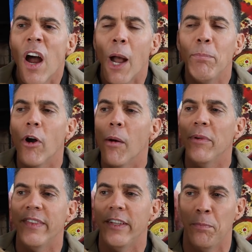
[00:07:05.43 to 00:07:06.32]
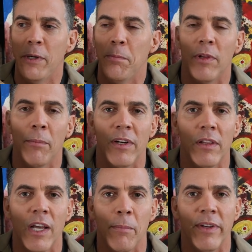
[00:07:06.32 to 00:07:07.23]
I promised these people I'm gonna
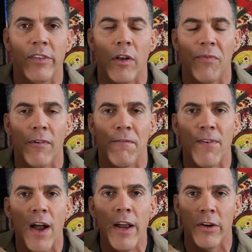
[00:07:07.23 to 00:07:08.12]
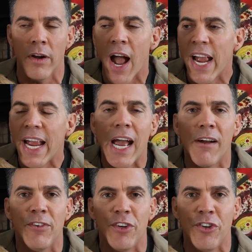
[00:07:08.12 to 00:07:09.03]
light myself on fire. I
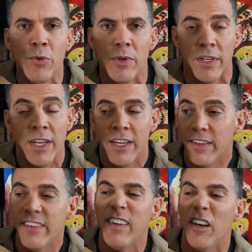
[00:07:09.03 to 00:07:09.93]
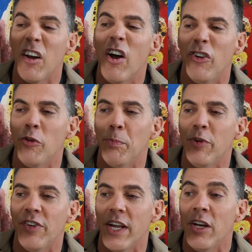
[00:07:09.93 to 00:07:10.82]
have to do it. They said
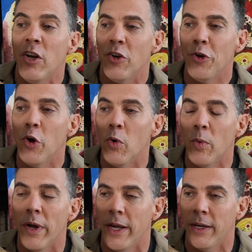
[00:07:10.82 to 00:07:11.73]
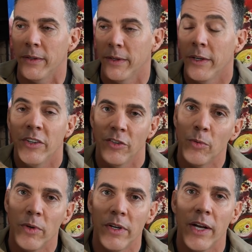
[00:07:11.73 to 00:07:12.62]
100% no way. So
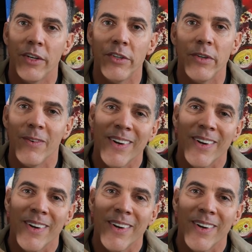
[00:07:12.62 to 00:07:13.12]
what did I do?